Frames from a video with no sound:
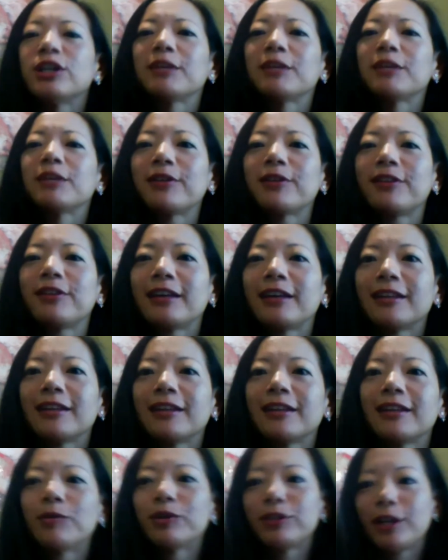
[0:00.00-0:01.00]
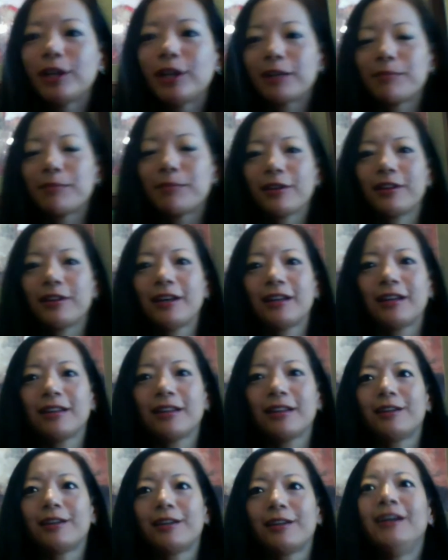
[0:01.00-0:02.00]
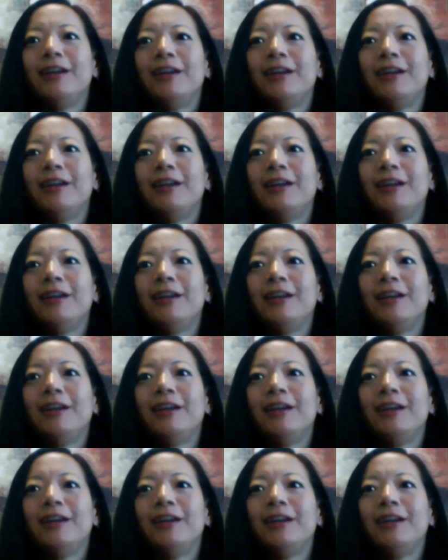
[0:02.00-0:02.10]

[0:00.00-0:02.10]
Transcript: about that. We'll talk about that later.